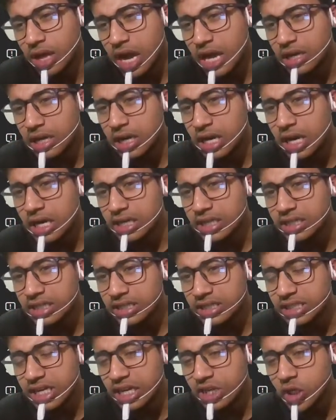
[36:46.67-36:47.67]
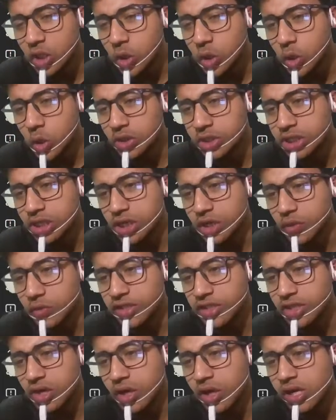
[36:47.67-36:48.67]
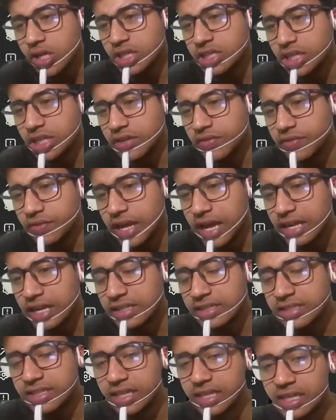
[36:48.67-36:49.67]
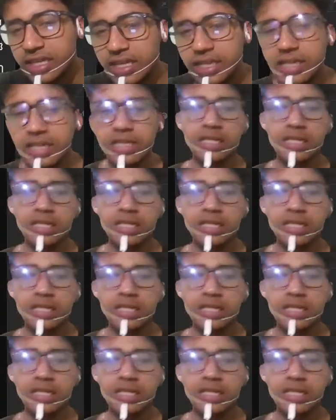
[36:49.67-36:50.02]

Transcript: I can't understand your question. Which college, if can say?